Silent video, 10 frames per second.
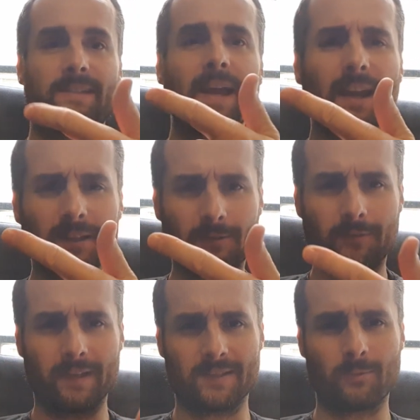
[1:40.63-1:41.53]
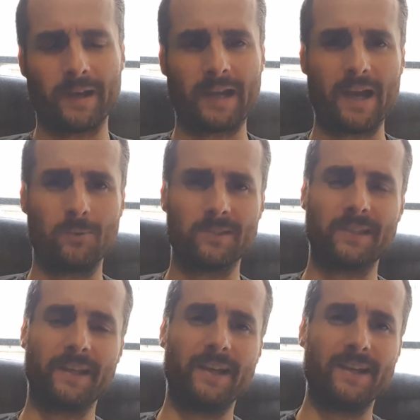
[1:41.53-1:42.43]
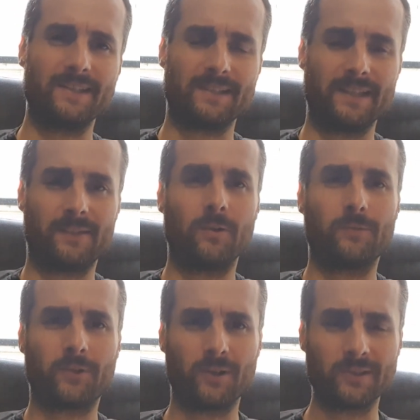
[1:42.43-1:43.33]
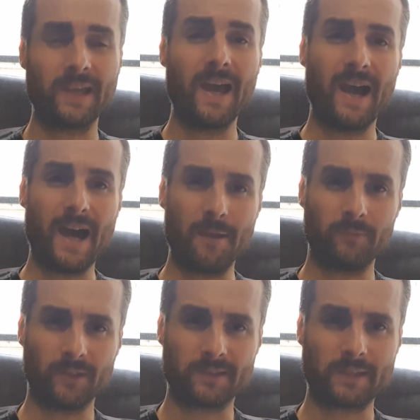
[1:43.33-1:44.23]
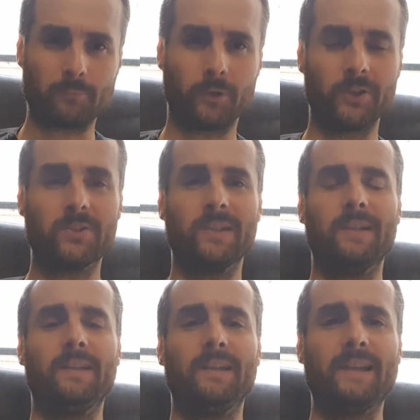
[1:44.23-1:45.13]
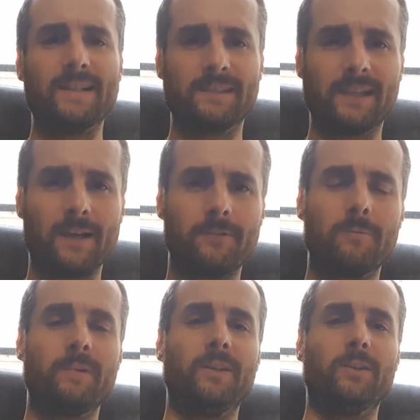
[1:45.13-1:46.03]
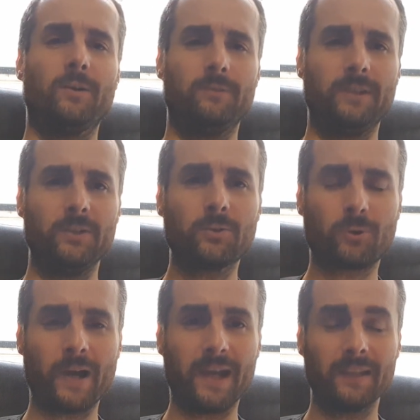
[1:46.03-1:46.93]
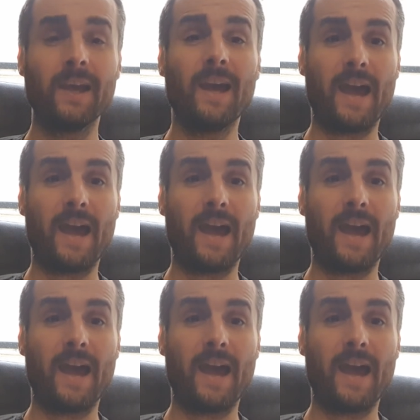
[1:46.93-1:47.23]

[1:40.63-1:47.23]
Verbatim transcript: Second things why I was against that of course I am not supporting the Nazi government of the Ukraine